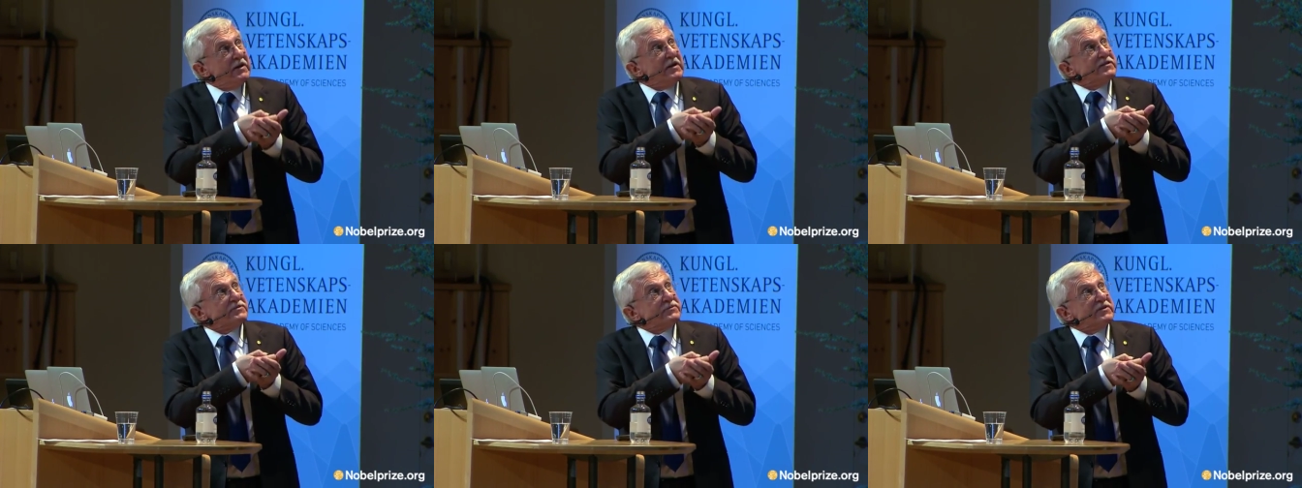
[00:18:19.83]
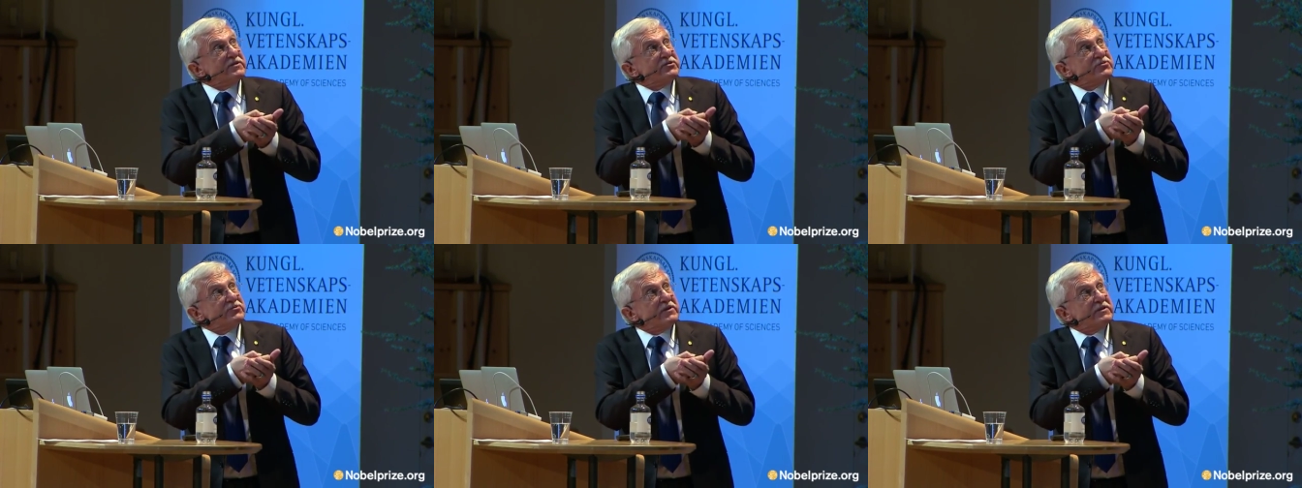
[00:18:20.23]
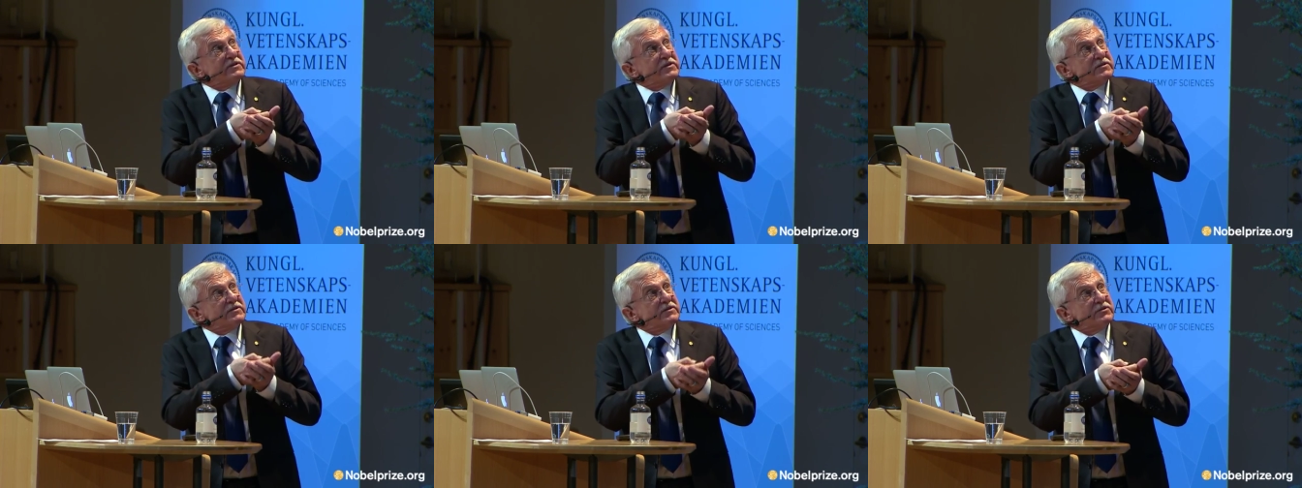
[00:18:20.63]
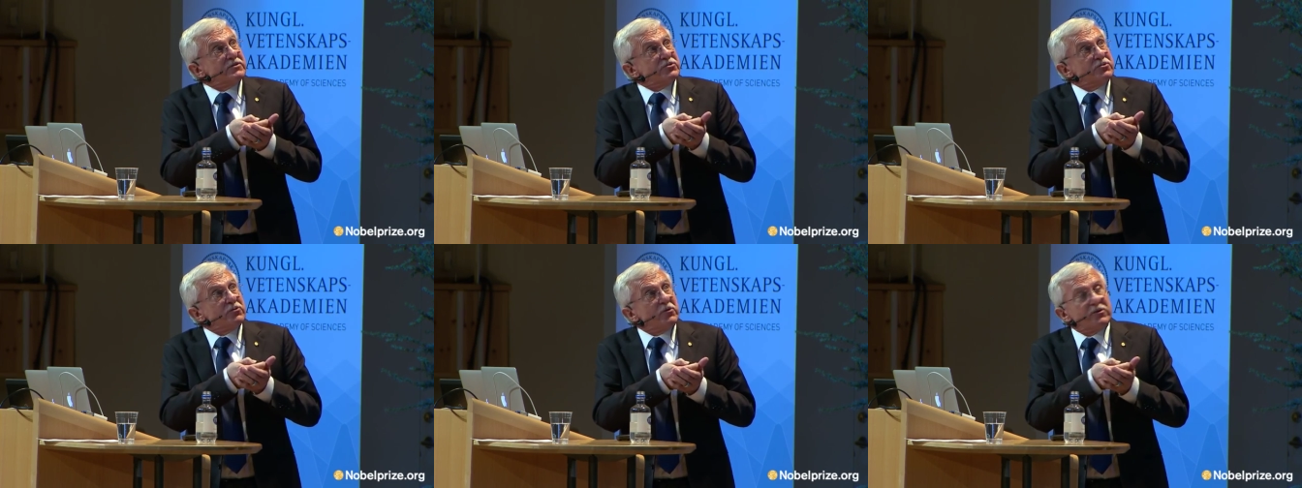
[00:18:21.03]
is restricted to
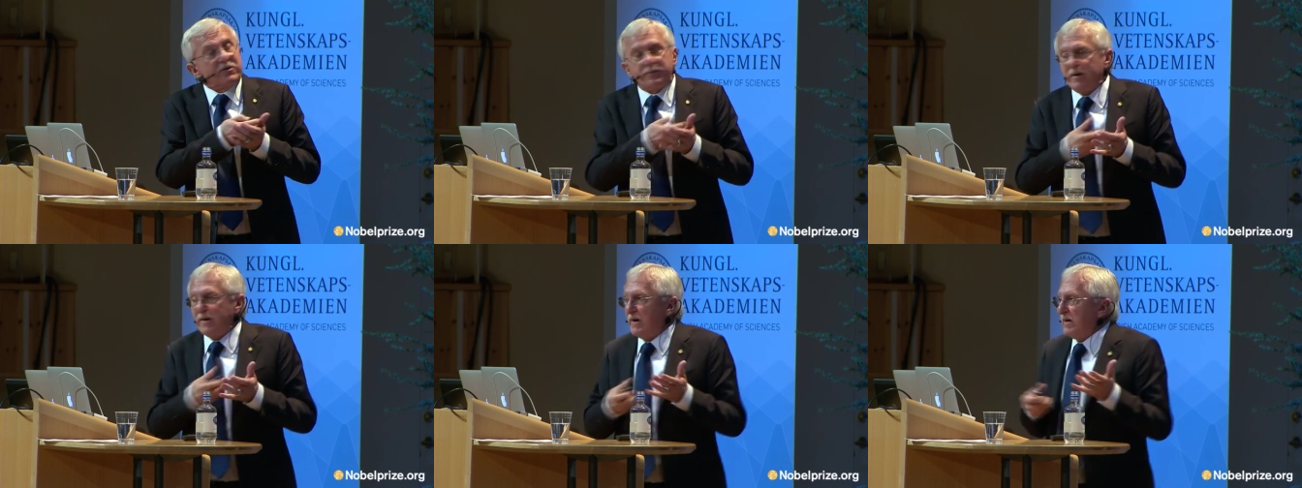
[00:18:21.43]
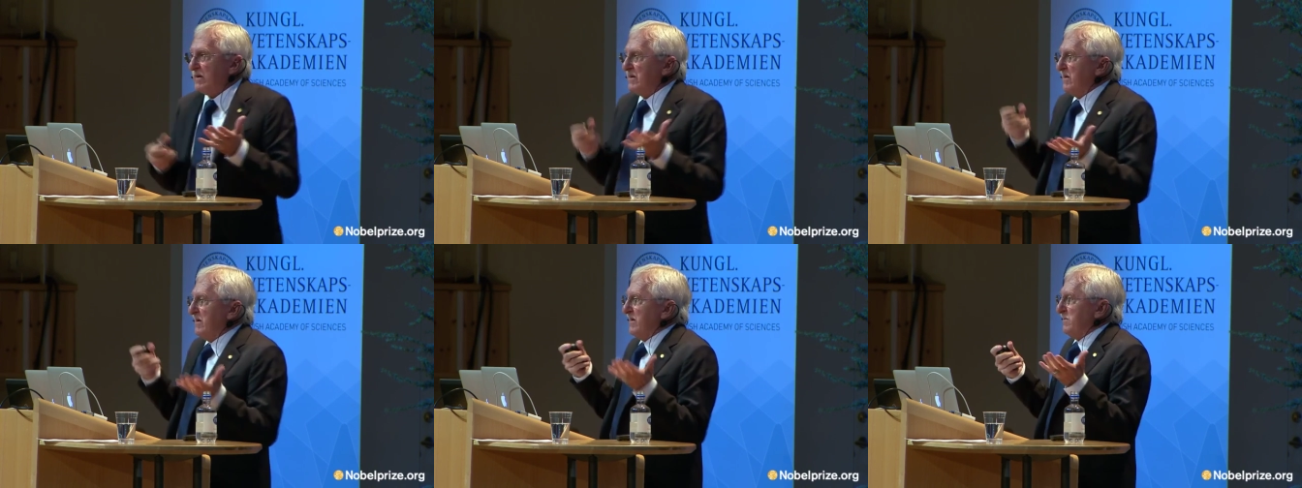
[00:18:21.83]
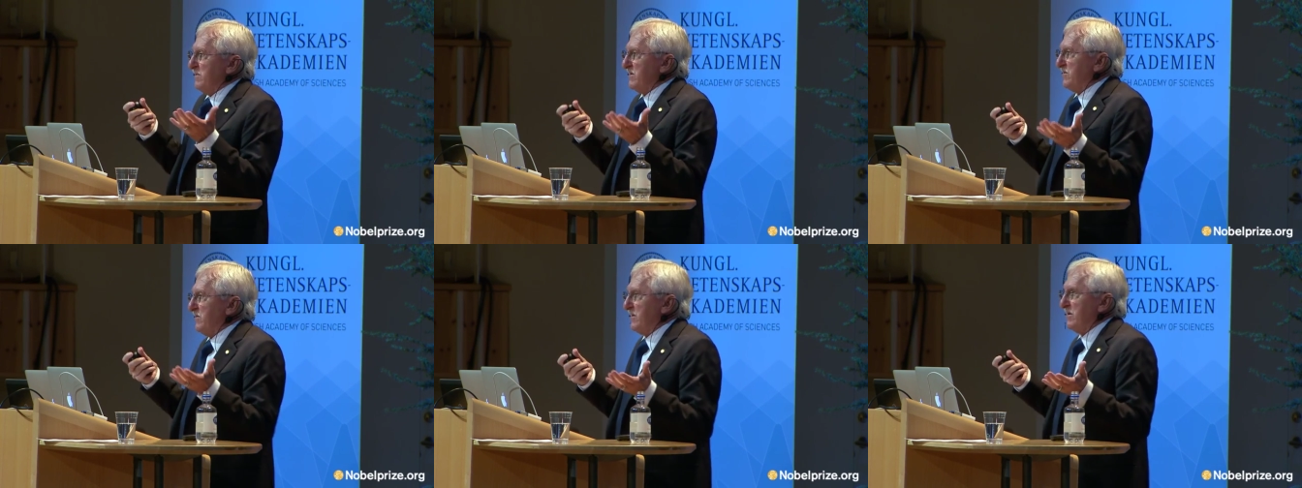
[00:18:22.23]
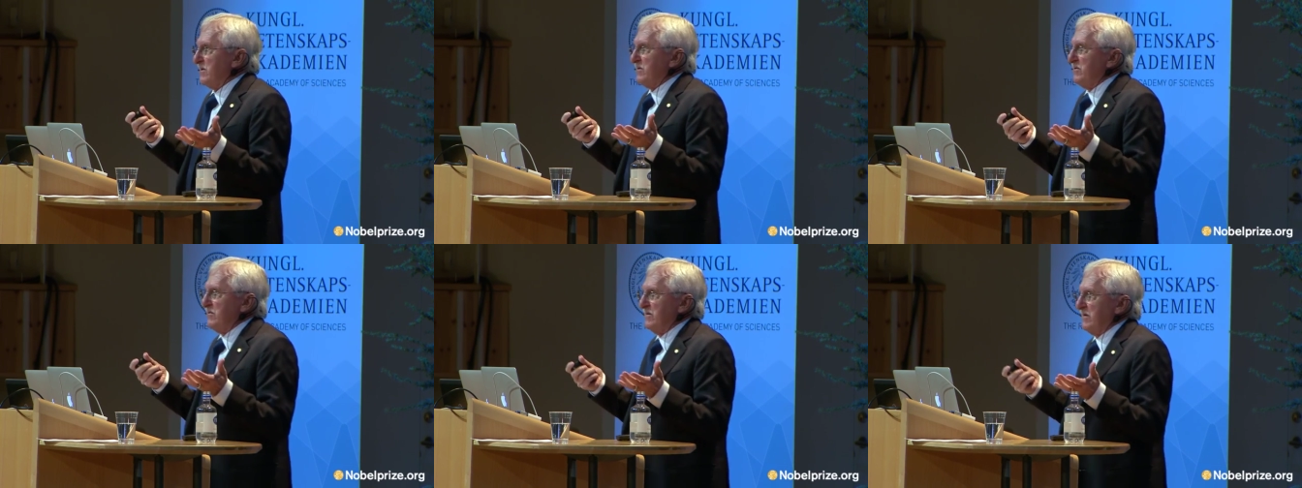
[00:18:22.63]
the shorter path between
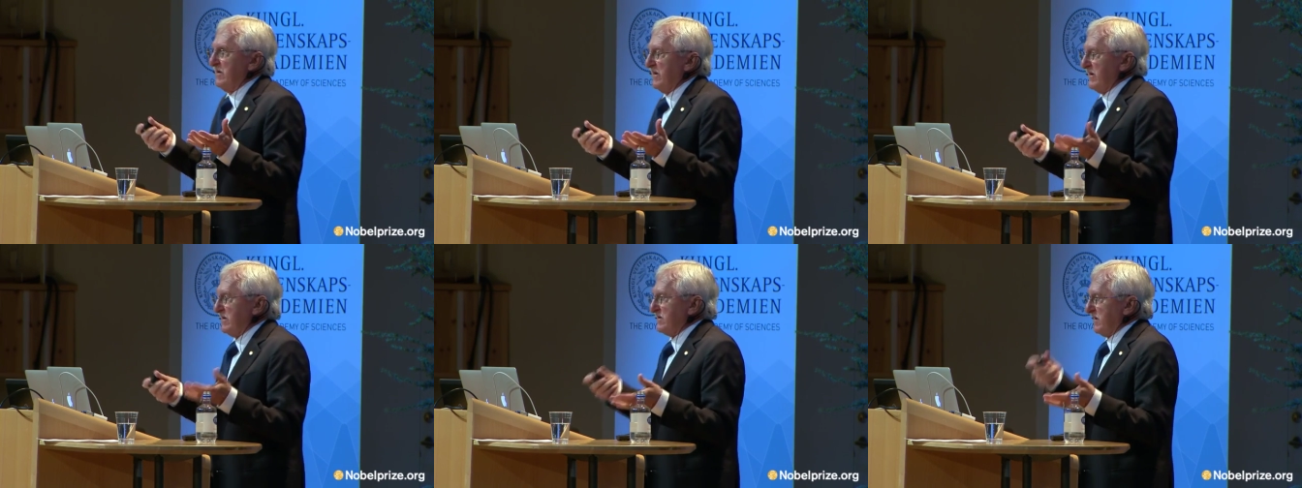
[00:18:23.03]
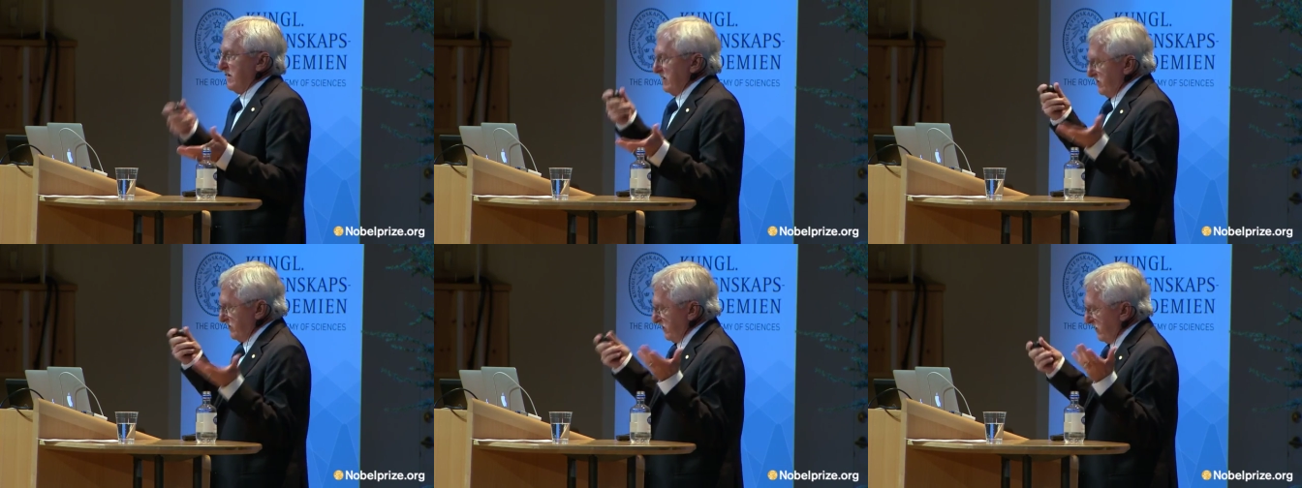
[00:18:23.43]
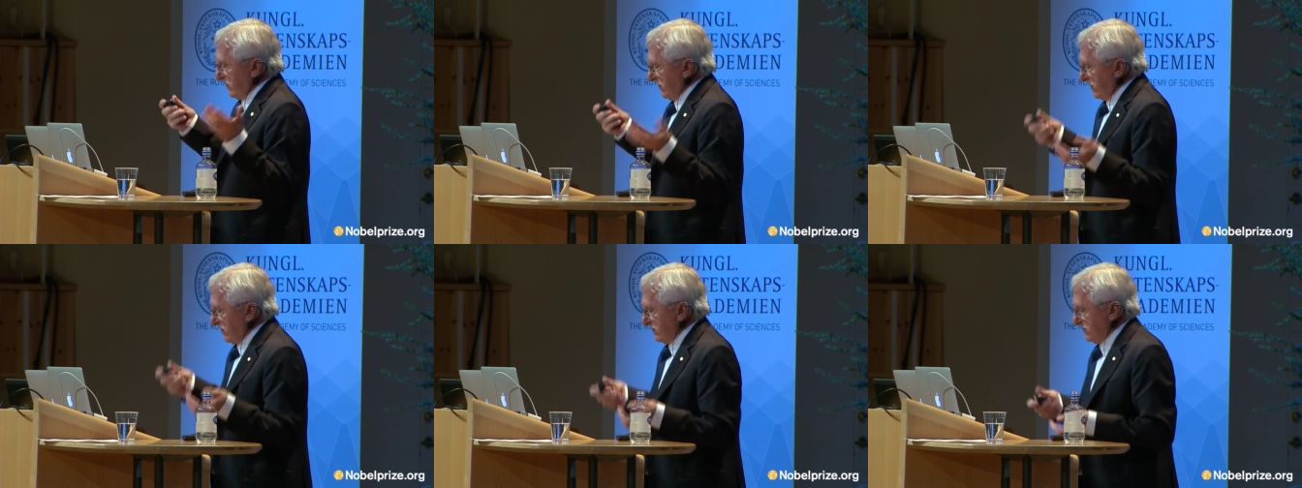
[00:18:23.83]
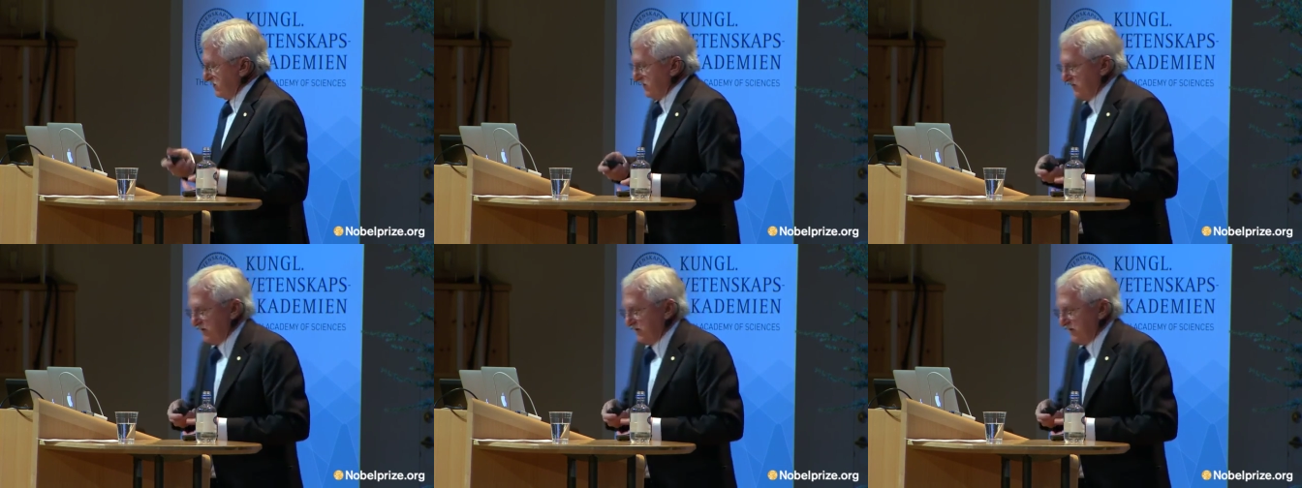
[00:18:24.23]
the two DNA sites, regardless